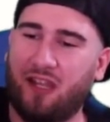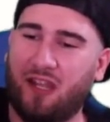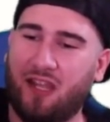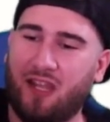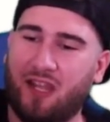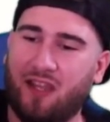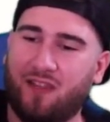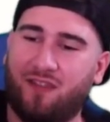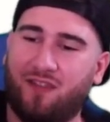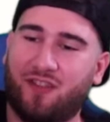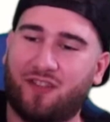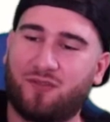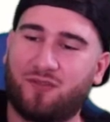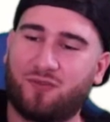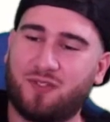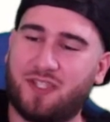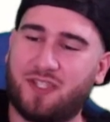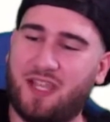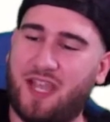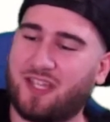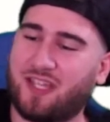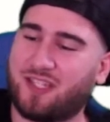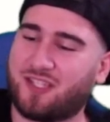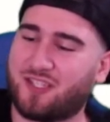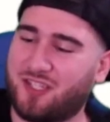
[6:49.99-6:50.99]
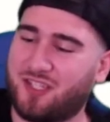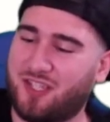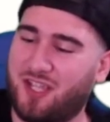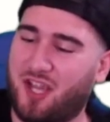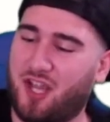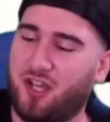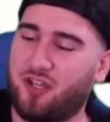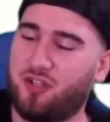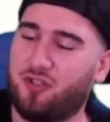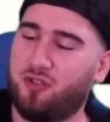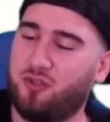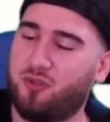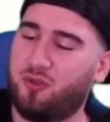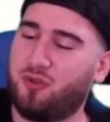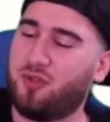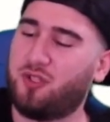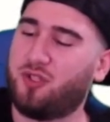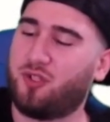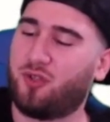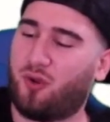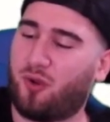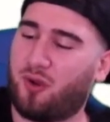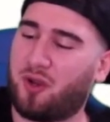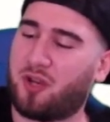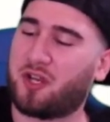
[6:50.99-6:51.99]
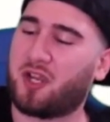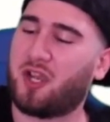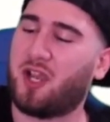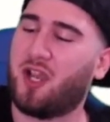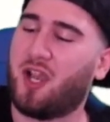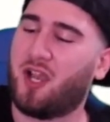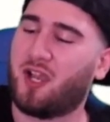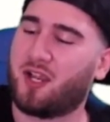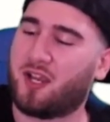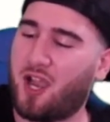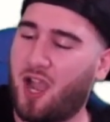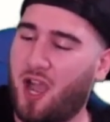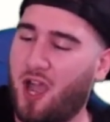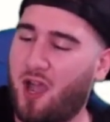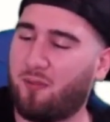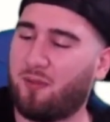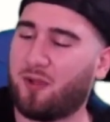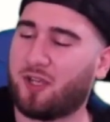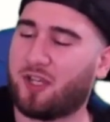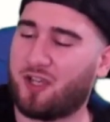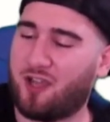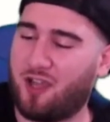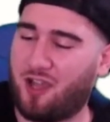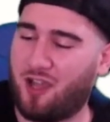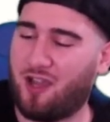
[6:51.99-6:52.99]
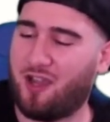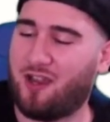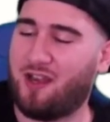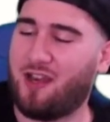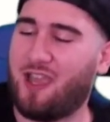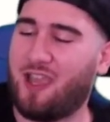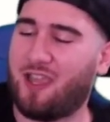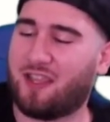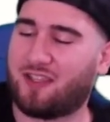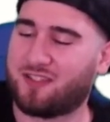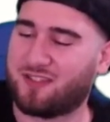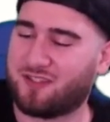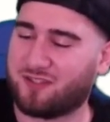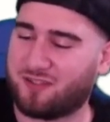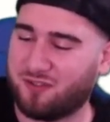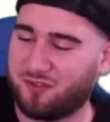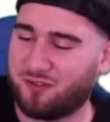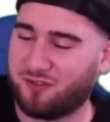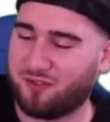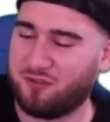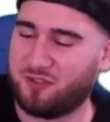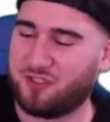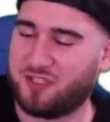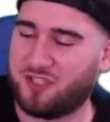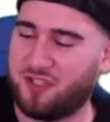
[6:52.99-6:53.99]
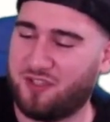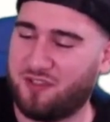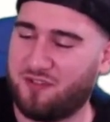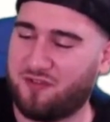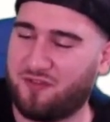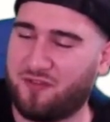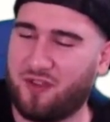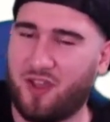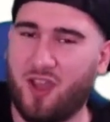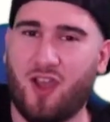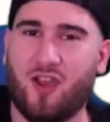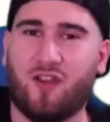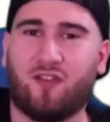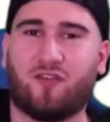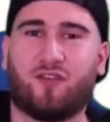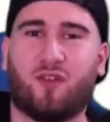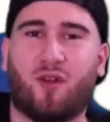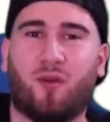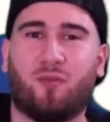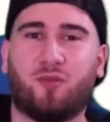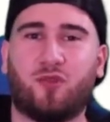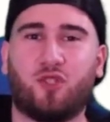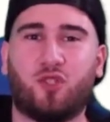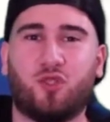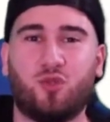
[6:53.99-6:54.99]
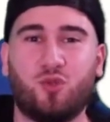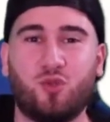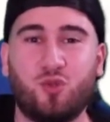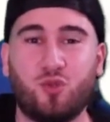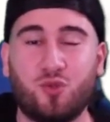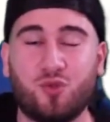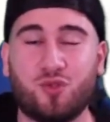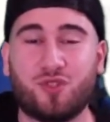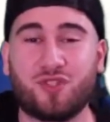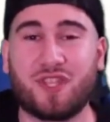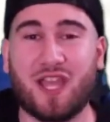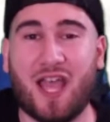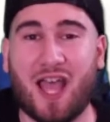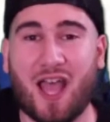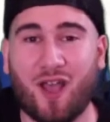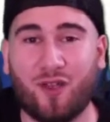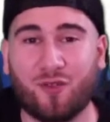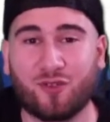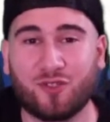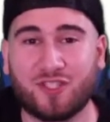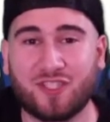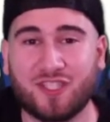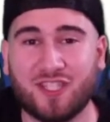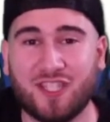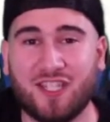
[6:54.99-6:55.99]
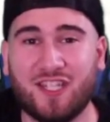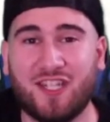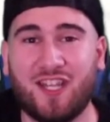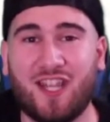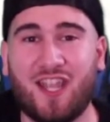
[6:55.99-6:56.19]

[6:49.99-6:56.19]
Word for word: This was actually a New York Comic-Con exclusive from two thousand